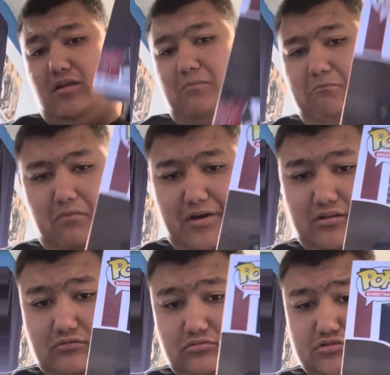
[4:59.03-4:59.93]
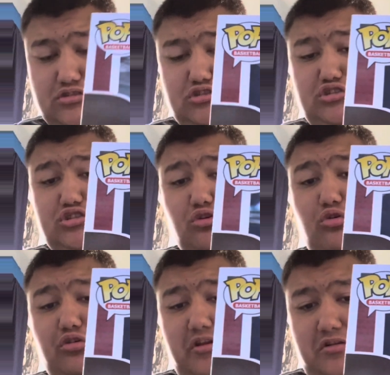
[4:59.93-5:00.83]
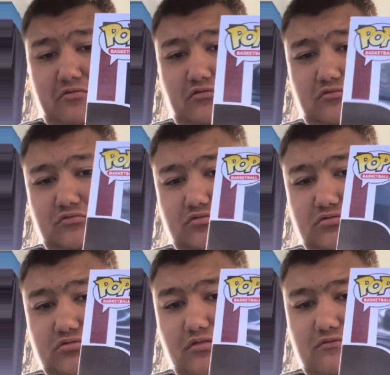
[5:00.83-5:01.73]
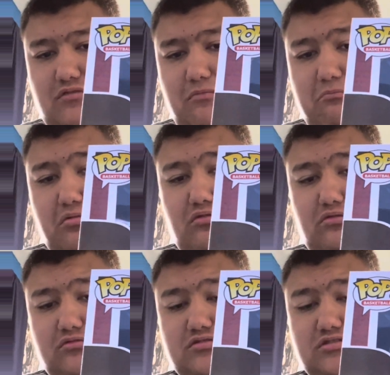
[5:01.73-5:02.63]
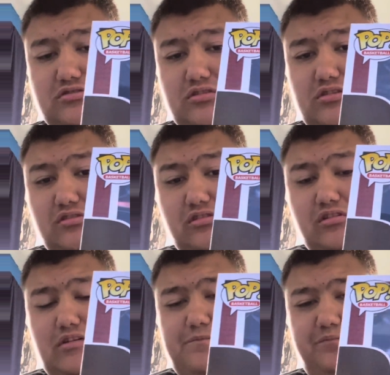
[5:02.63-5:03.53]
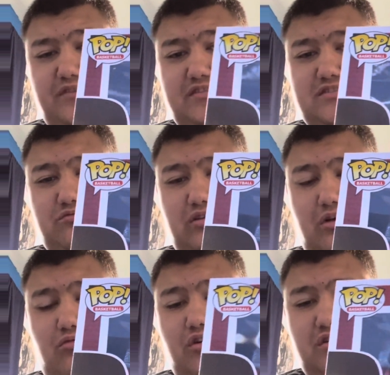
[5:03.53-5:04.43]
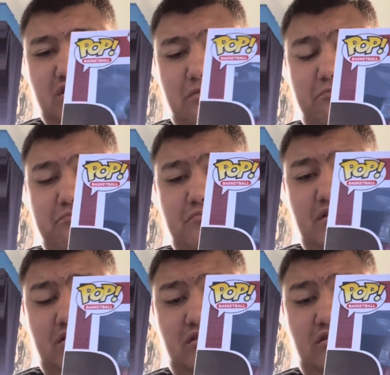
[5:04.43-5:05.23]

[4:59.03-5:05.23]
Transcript: Michael Jordan. The Bulls. This is what I want in a, in a